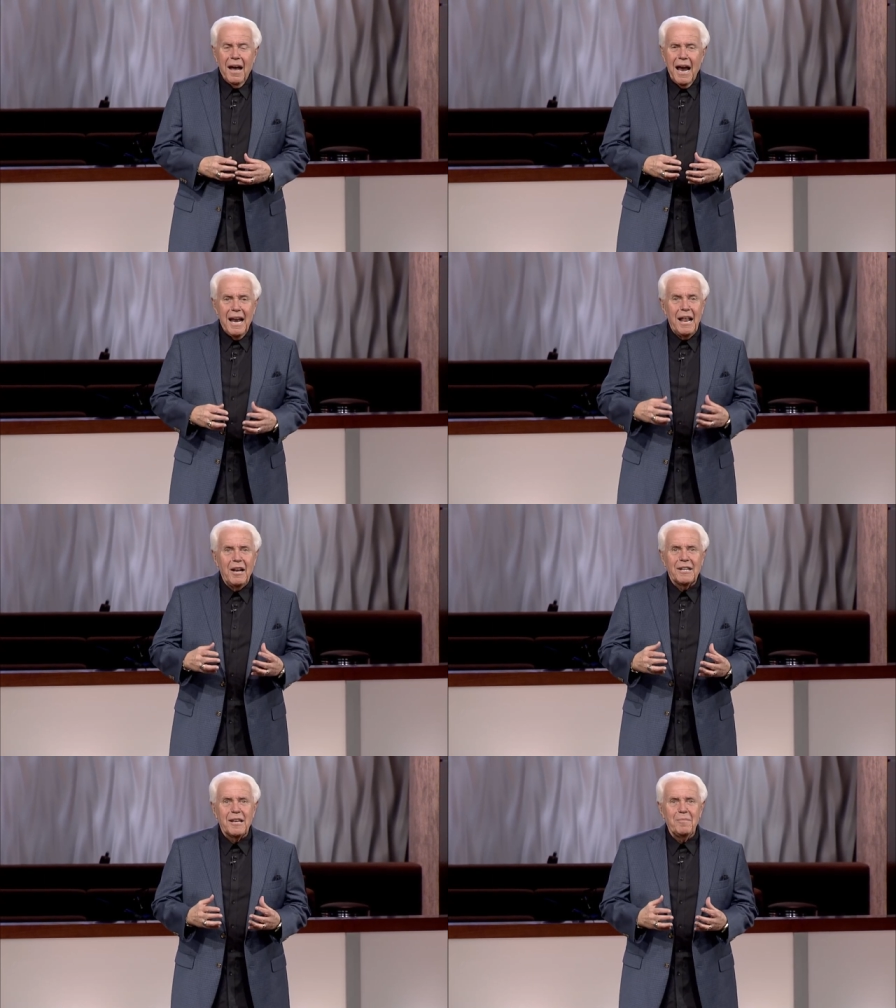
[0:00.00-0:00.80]
And they
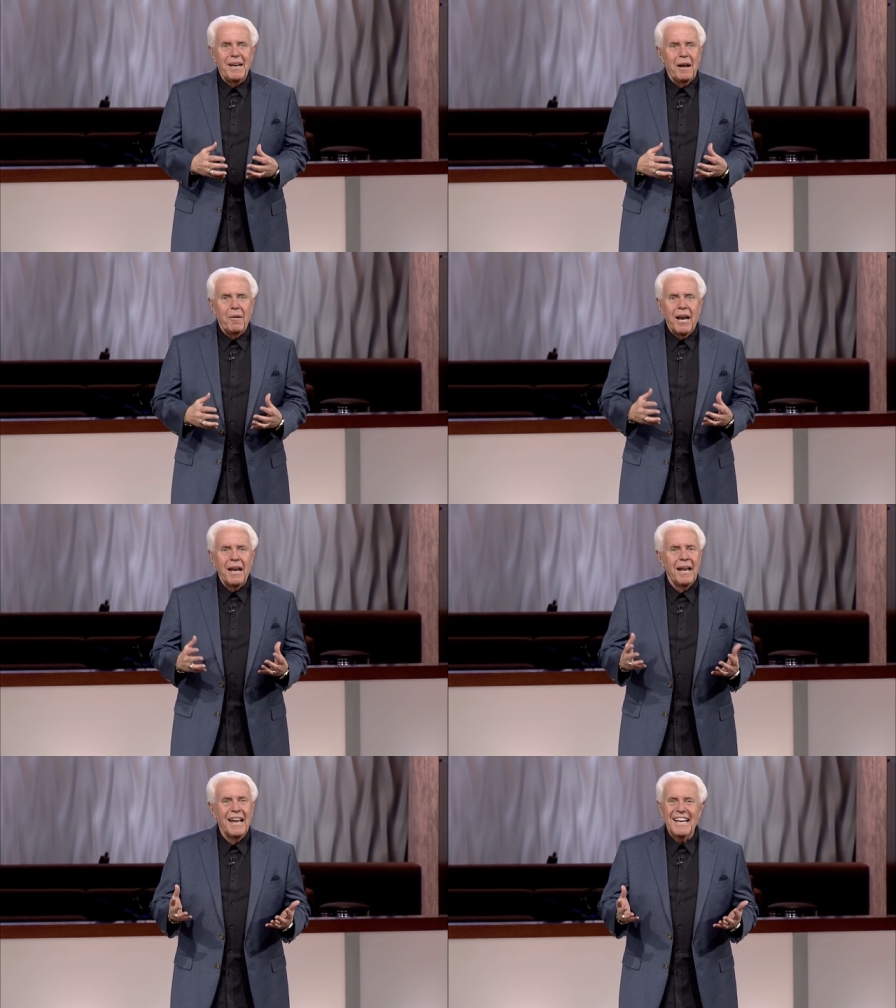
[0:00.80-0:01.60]
looked at me and I went,
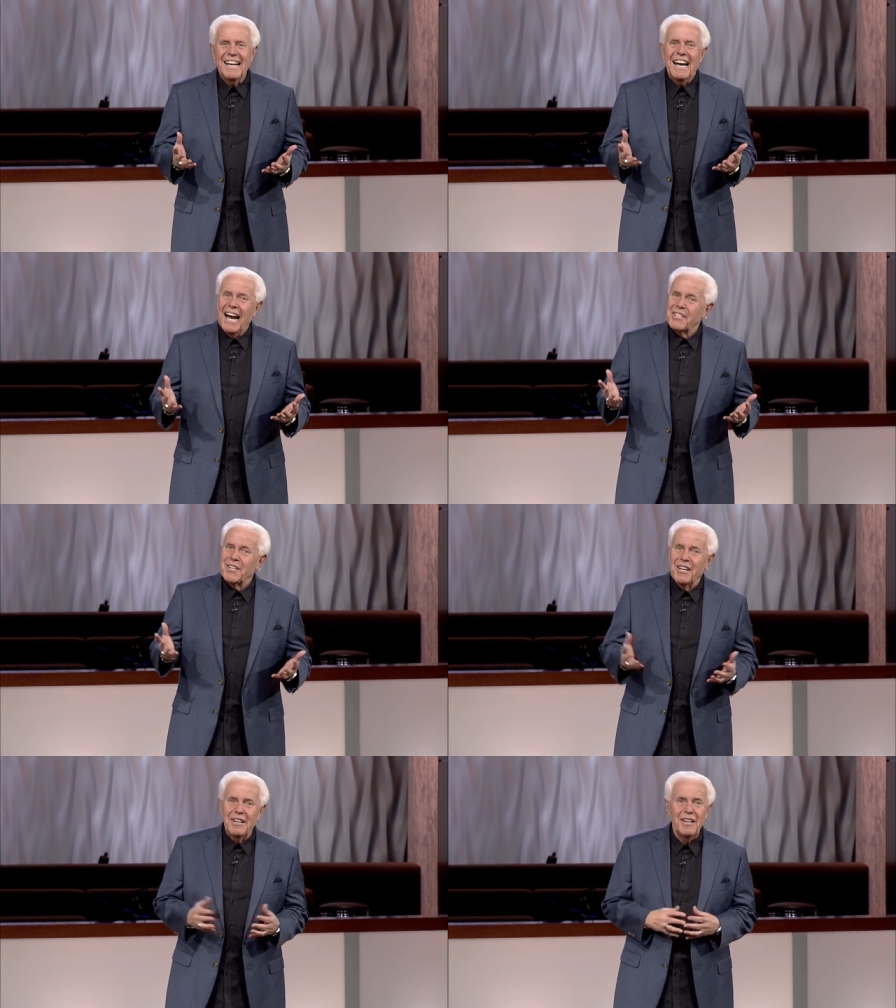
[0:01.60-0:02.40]
I
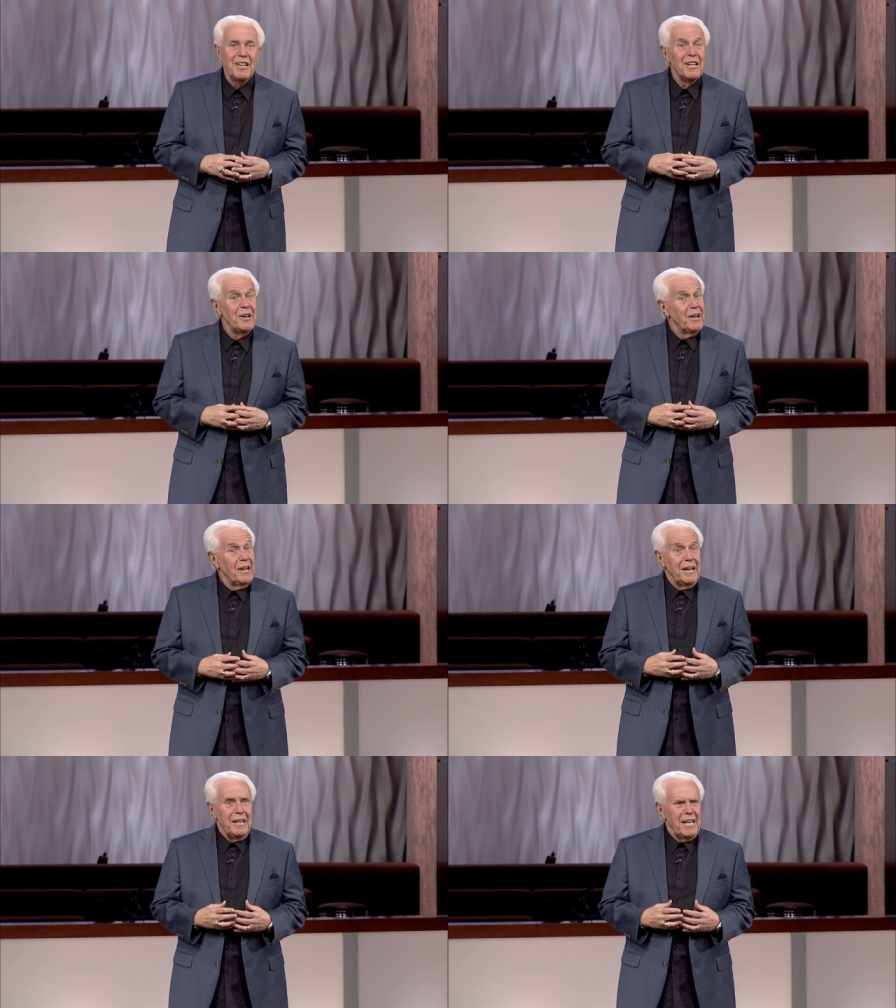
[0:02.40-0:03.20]
said,
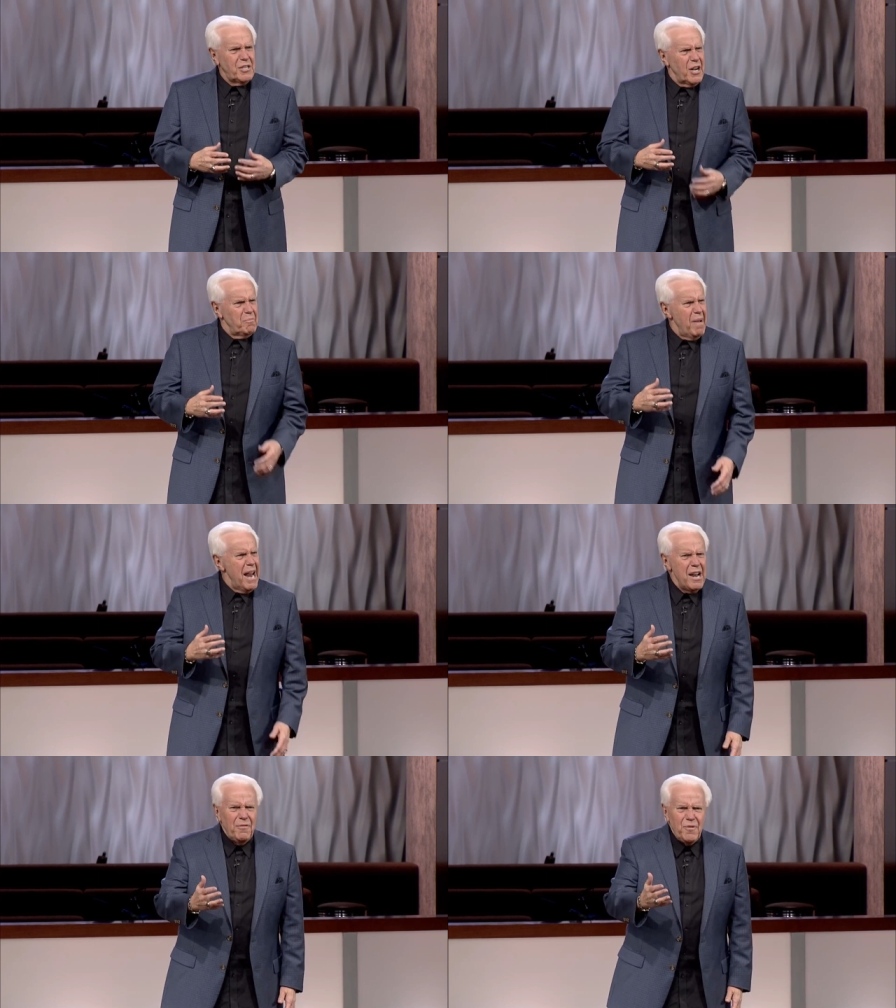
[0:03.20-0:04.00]
they said,
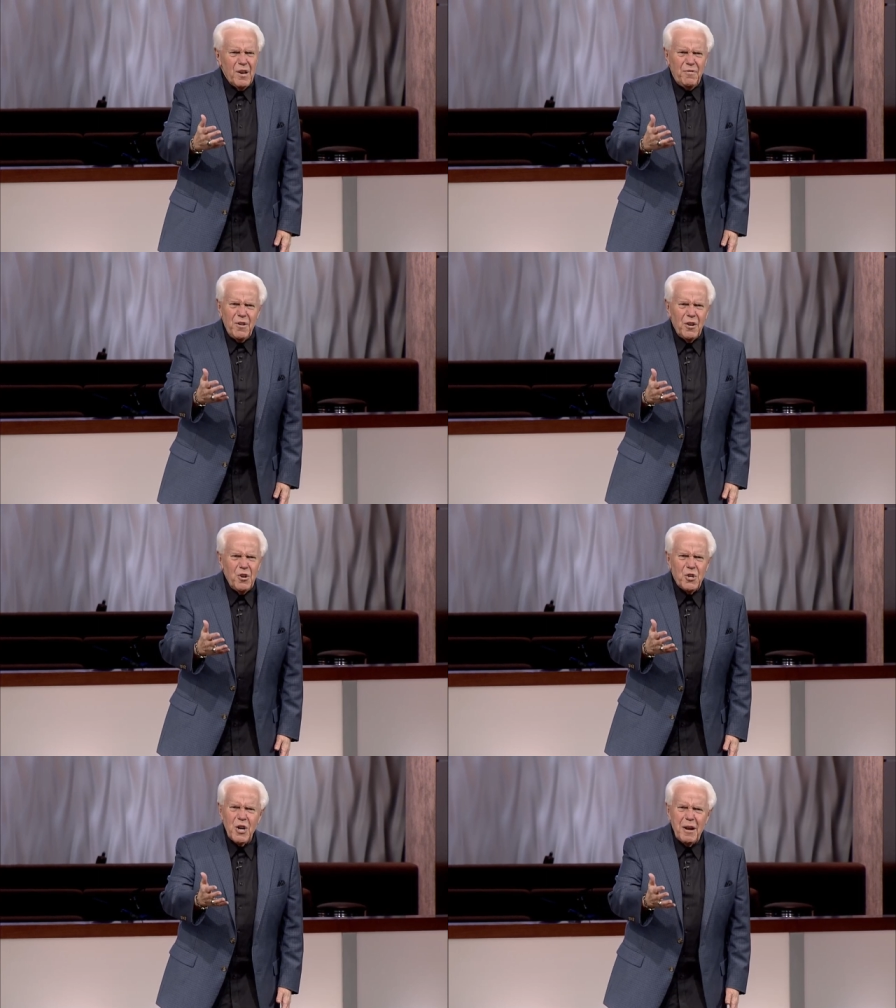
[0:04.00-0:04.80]
man, if, if you,
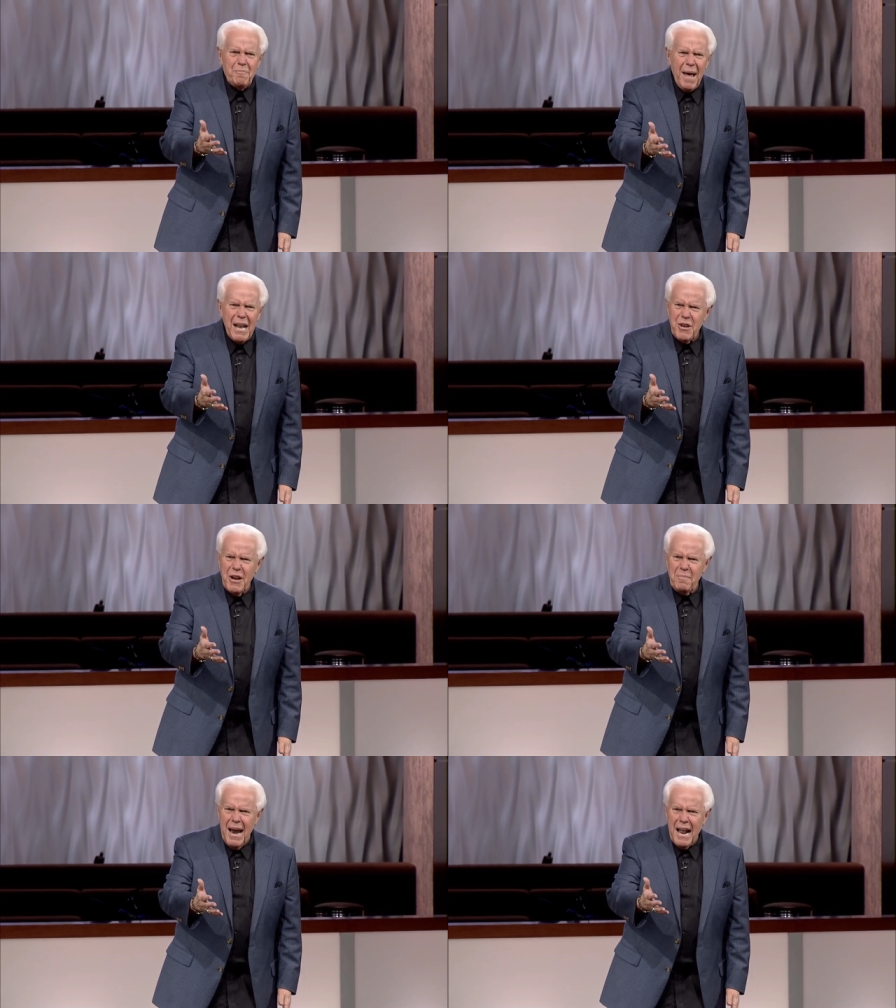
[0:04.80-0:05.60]
you should have bet, you'd
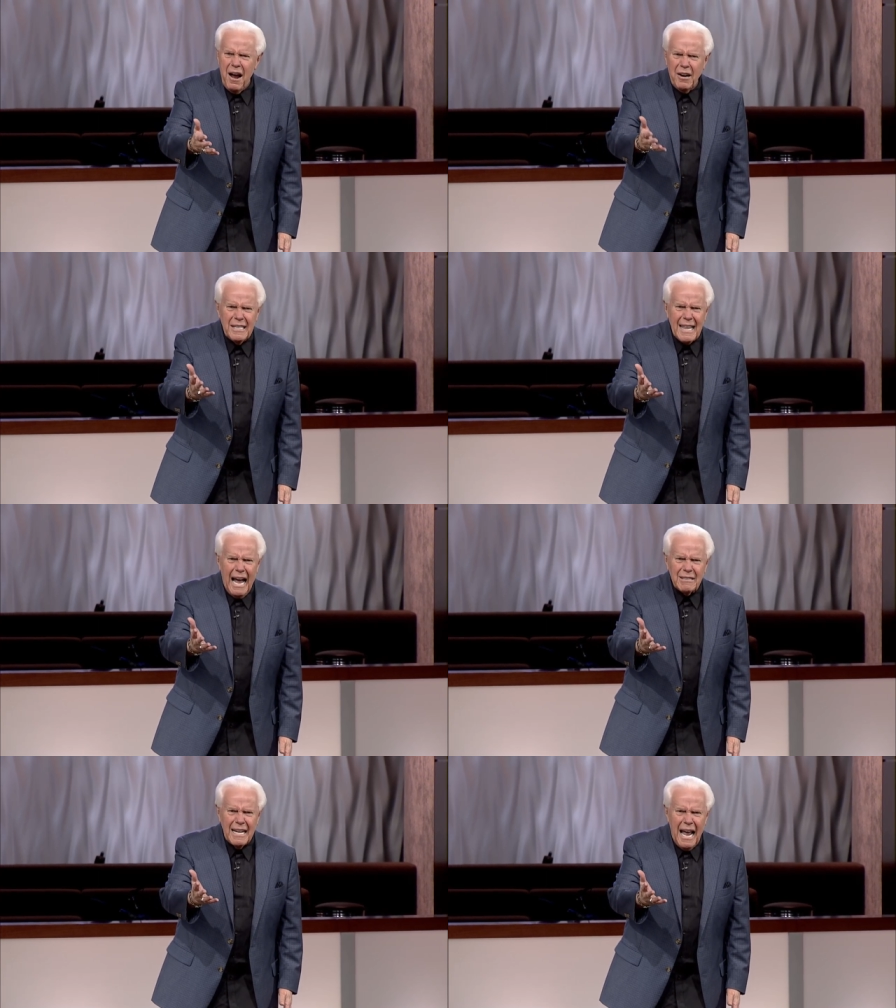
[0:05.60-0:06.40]
have made
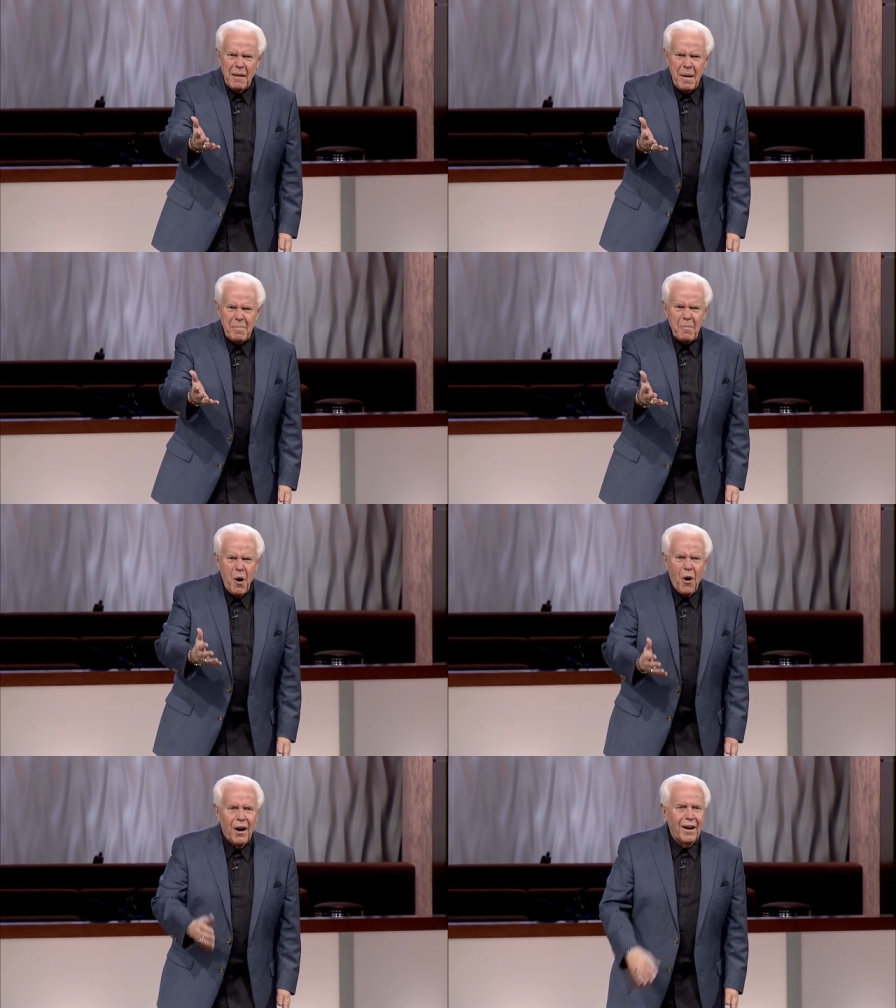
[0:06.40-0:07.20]
$100,000, maybe
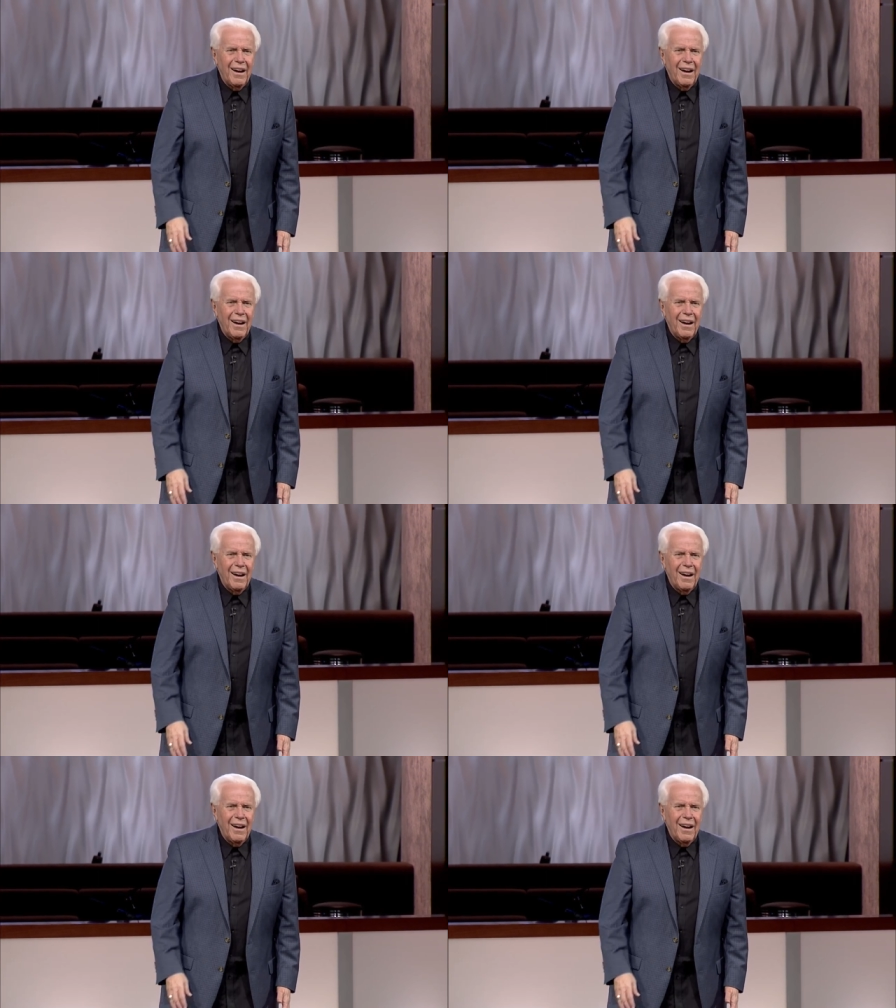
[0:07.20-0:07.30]
more.